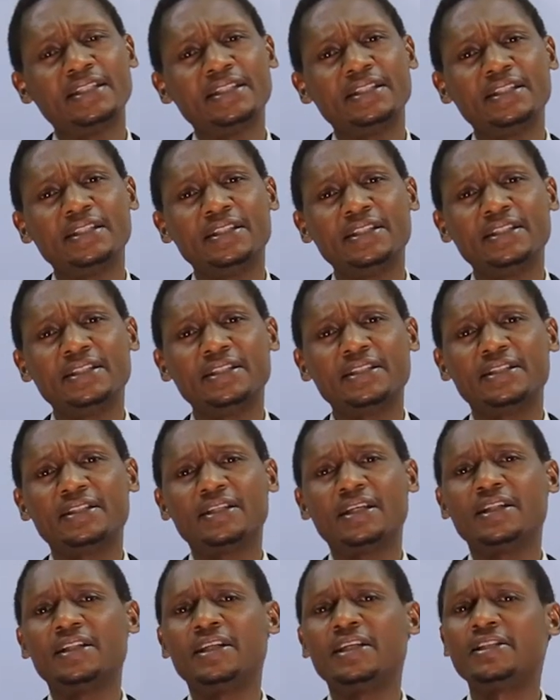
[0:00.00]
it is
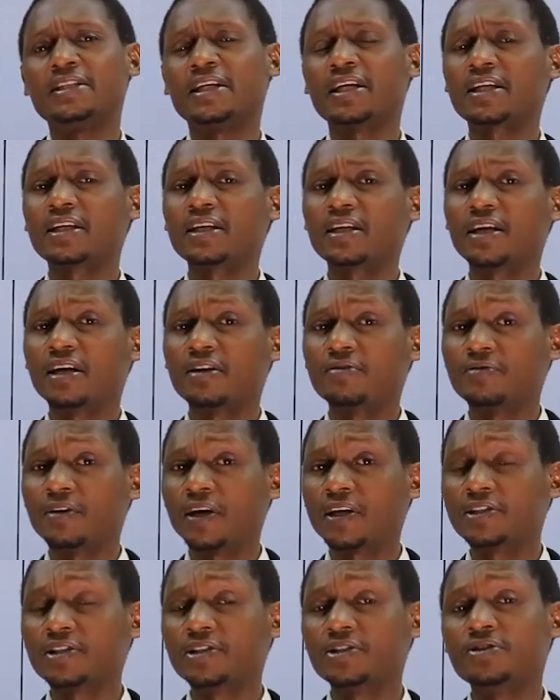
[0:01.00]
the taking
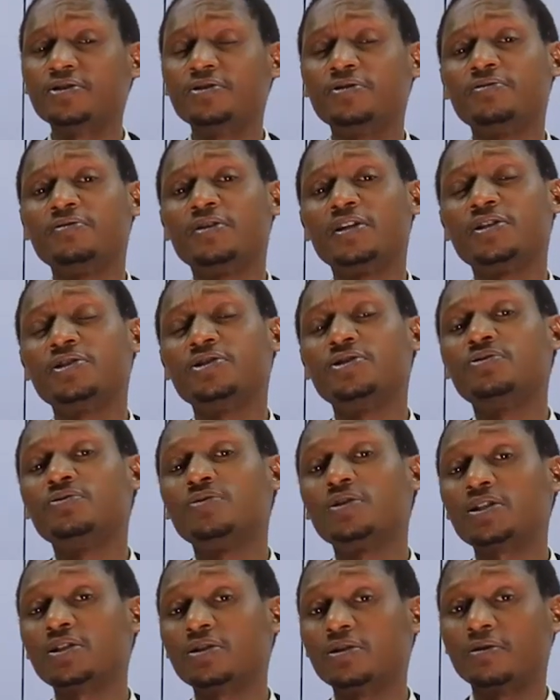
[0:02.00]
advantage of a
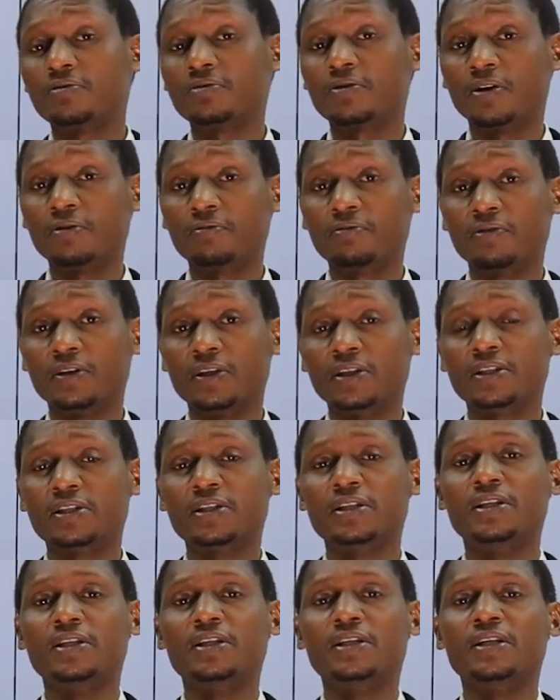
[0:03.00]
situation of
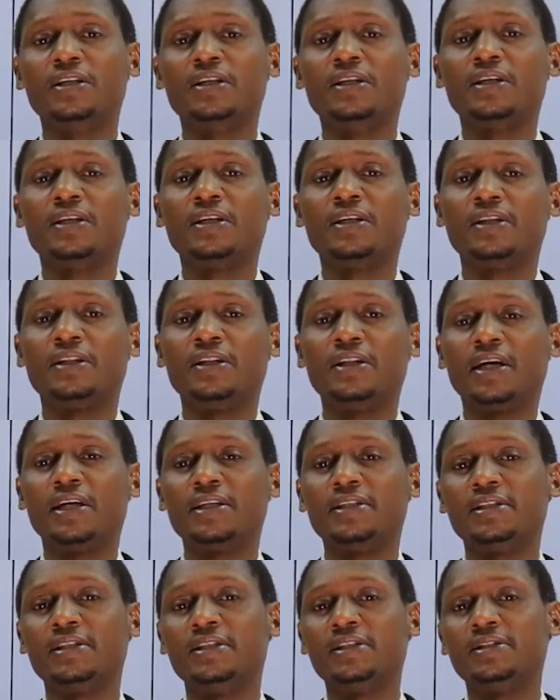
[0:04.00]
conflict
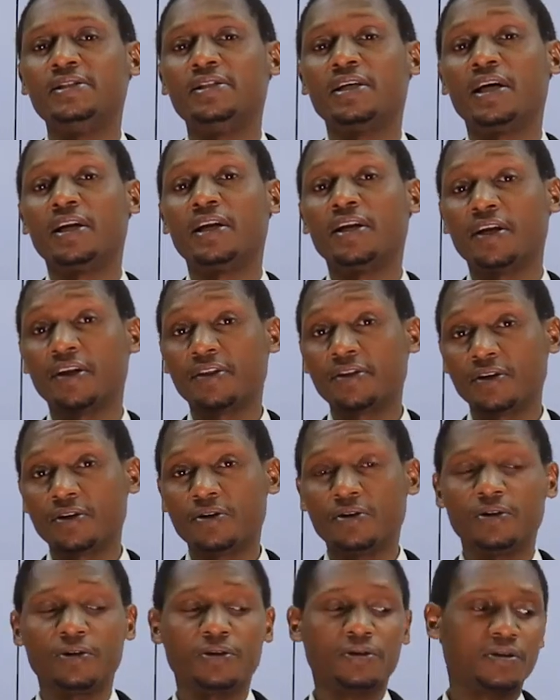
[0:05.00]
that is
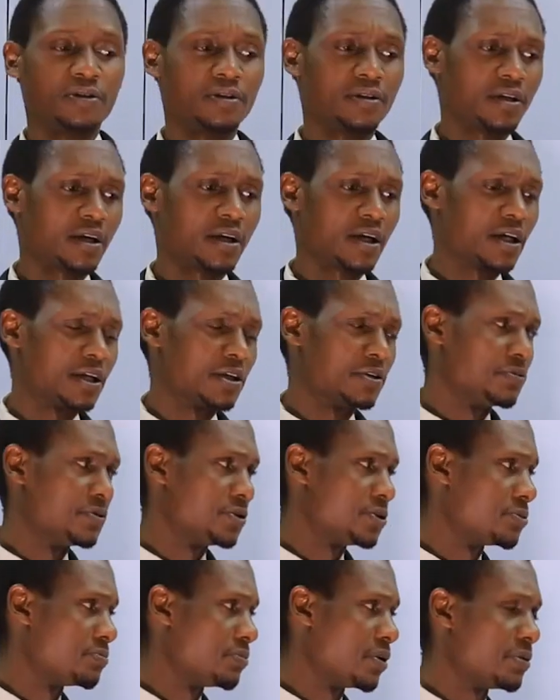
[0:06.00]
unethical and
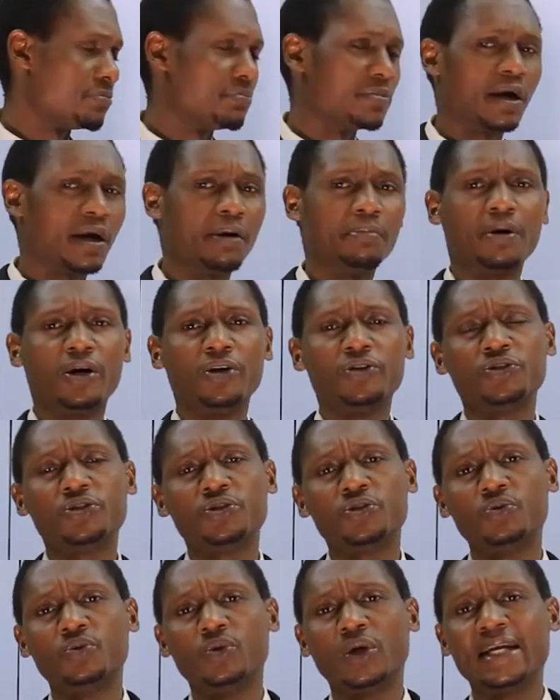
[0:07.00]
which may
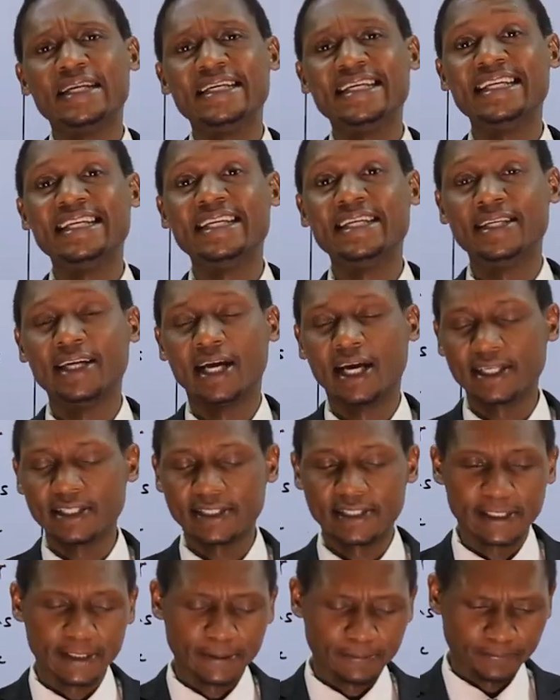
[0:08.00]
amount to an
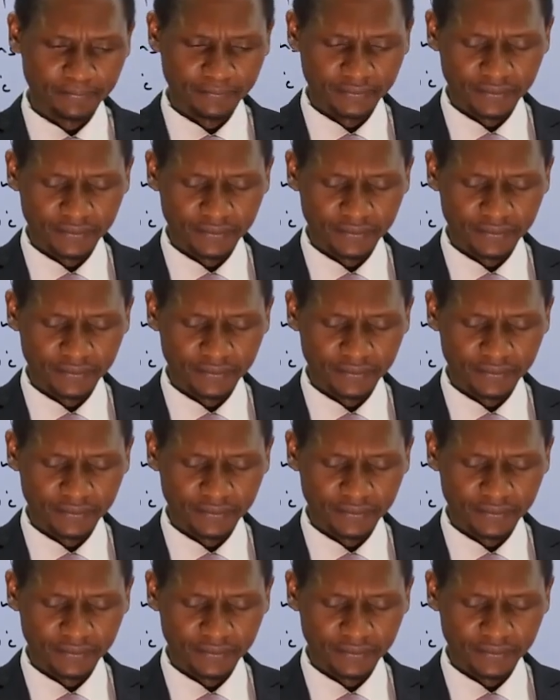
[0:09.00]
illegality.